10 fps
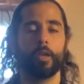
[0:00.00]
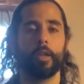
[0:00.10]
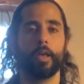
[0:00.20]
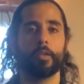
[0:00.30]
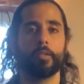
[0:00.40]

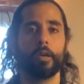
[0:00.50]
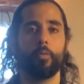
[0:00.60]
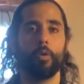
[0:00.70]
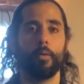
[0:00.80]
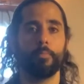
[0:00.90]
Exhale
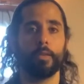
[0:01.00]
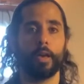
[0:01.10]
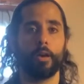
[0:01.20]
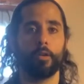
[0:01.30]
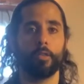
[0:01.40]
will empty
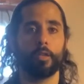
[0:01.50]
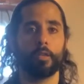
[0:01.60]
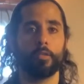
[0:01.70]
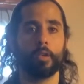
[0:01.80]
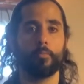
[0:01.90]
out in
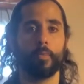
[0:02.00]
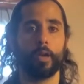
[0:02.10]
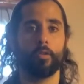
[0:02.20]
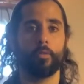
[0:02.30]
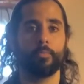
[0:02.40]
that same
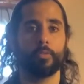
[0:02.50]
manner.